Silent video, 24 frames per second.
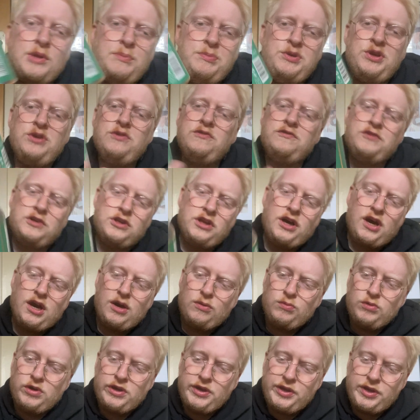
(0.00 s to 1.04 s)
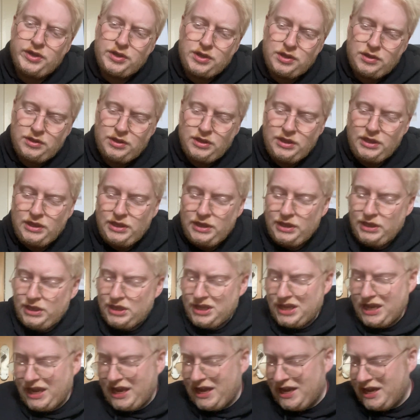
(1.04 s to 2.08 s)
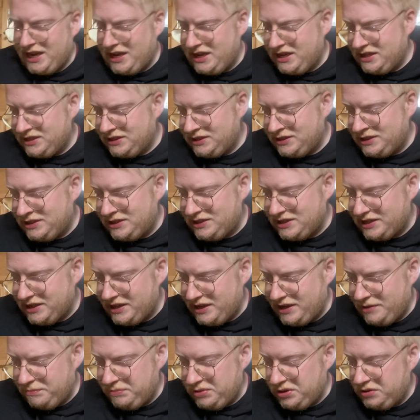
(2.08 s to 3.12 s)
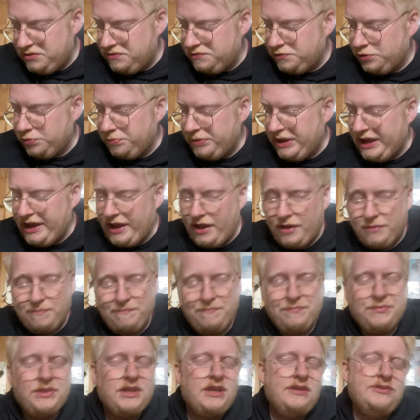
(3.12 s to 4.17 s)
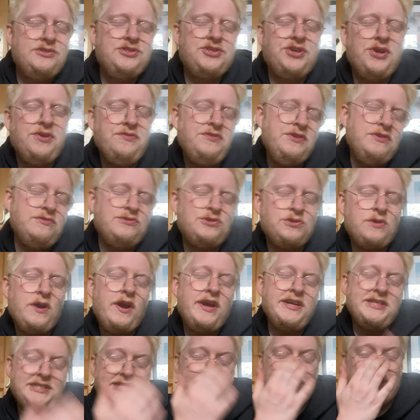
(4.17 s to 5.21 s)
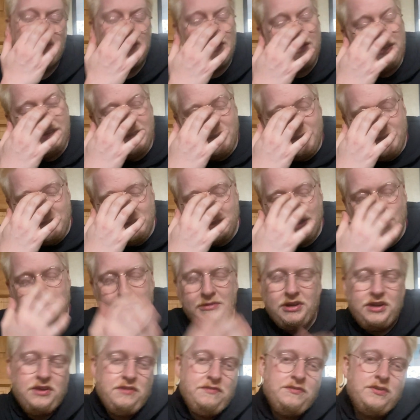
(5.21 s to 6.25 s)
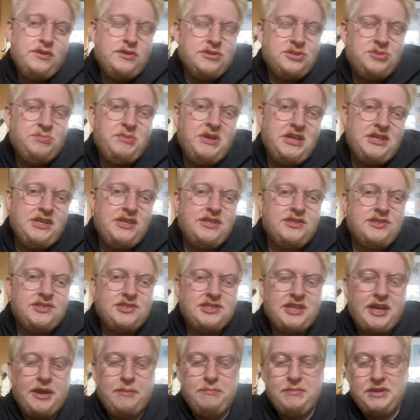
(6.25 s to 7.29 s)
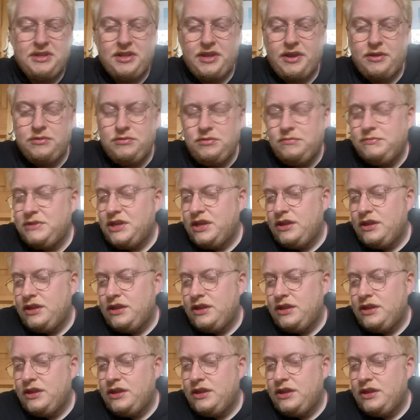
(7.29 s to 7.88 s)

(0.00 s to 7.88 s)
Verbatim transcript: Beautiful artwork and uh, beautiful beer. So if you've tried it, let me know your thoughts, opinions down below.